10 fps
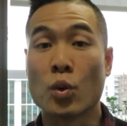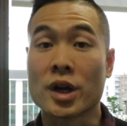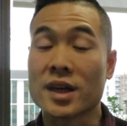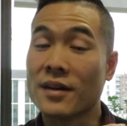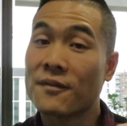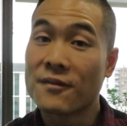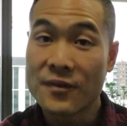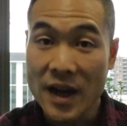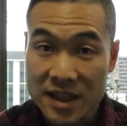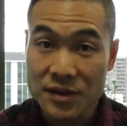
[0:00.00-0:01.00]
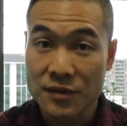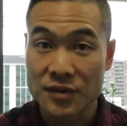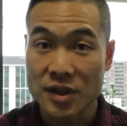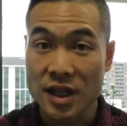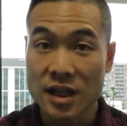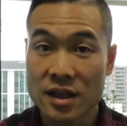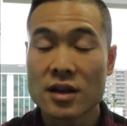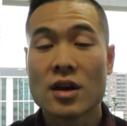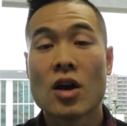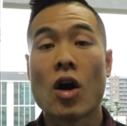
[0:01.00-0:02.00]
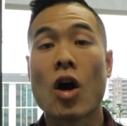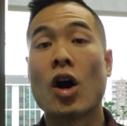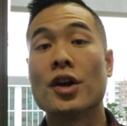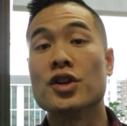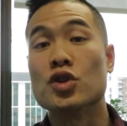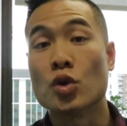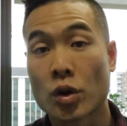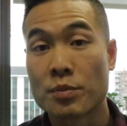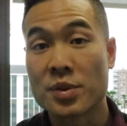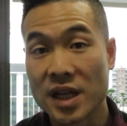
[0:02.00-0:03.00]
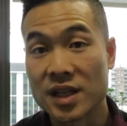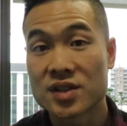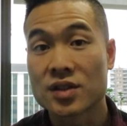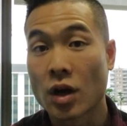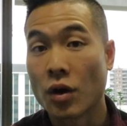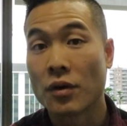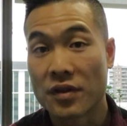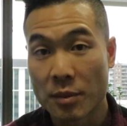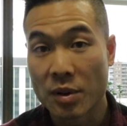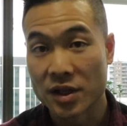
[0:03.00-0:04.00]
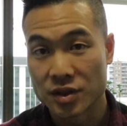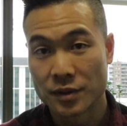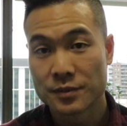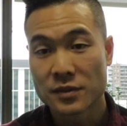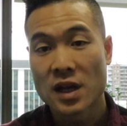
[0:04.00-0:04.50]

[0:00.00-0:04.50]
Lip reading: work effectively on your piece of the puzzle.